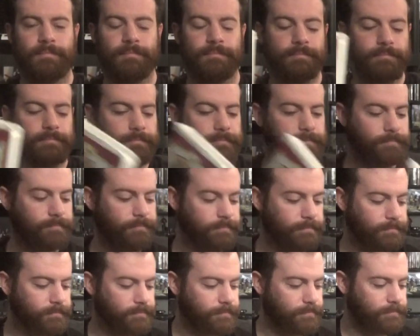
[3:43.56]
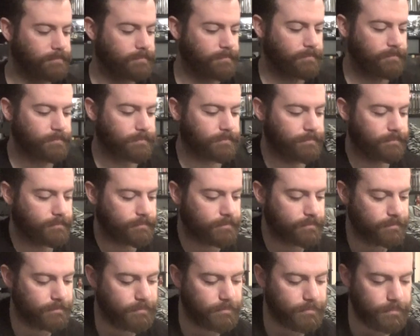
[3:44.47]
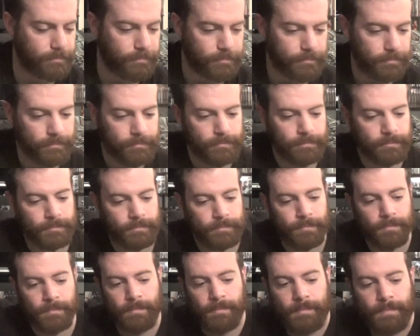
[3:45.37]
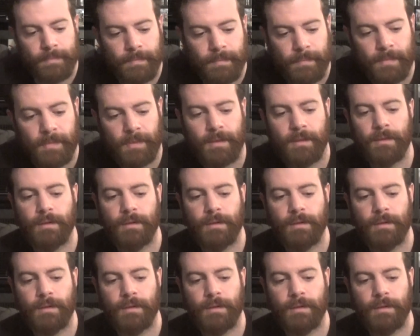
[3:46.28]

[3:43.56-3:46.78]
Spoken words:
Nothing is said.